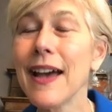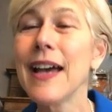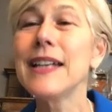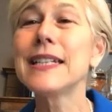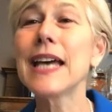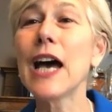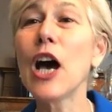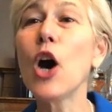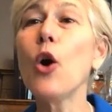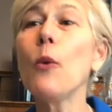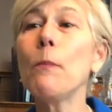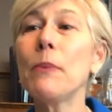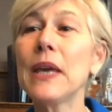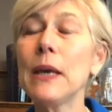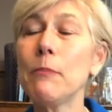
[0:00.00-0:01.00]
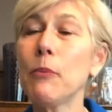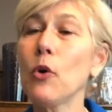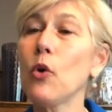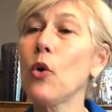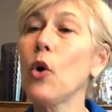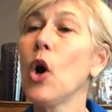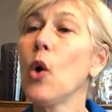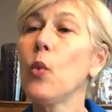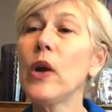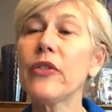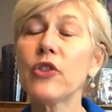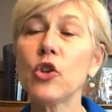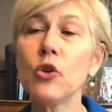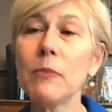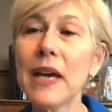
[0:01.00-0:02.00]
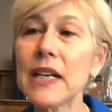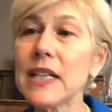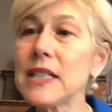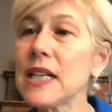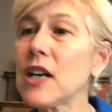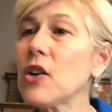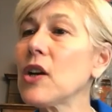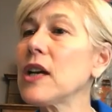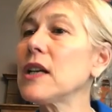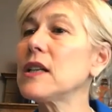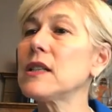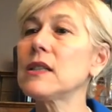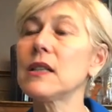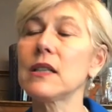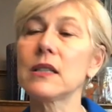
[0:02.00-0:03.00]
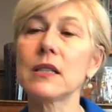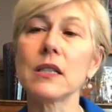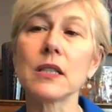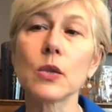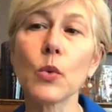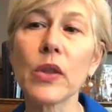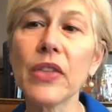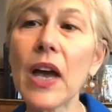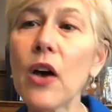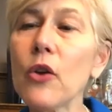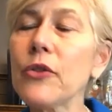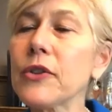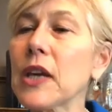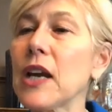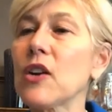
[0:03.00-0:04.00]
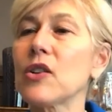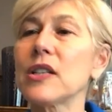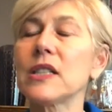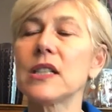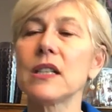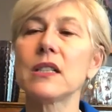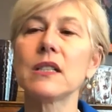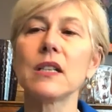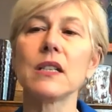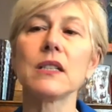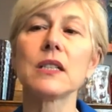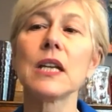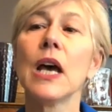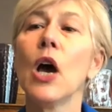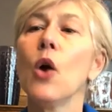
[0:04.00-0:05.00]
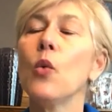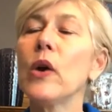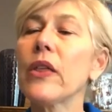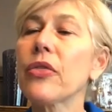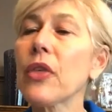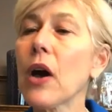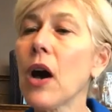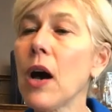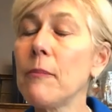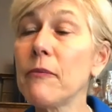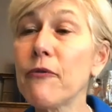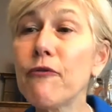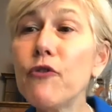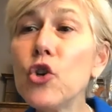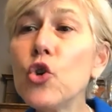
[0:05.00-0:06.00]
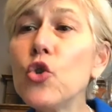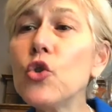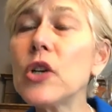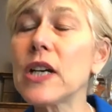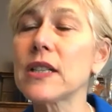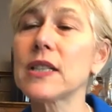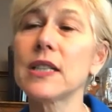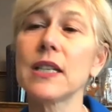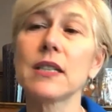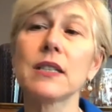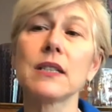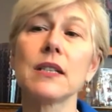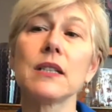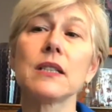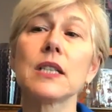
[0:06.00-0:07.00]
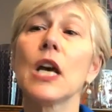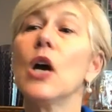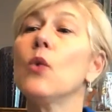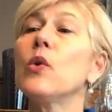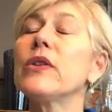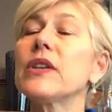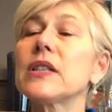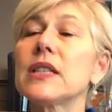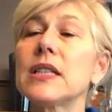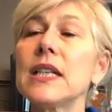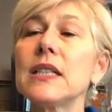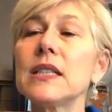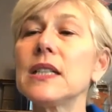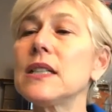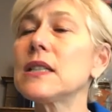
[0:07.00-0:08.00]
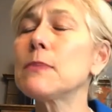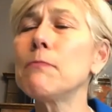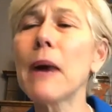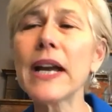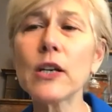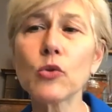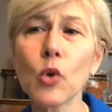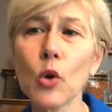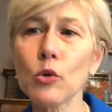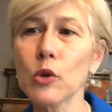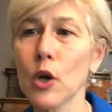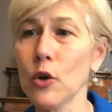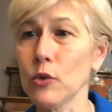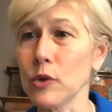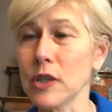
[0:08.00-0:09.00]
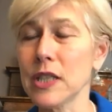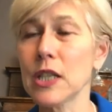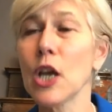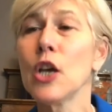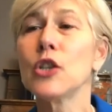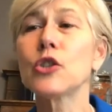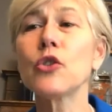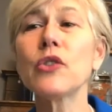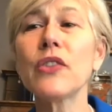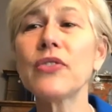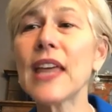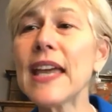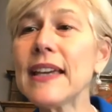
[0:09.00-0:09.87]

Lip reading: to help people with humanitarian assistance, with healthcare assistance, with food assistance, with assistance microloans, so that they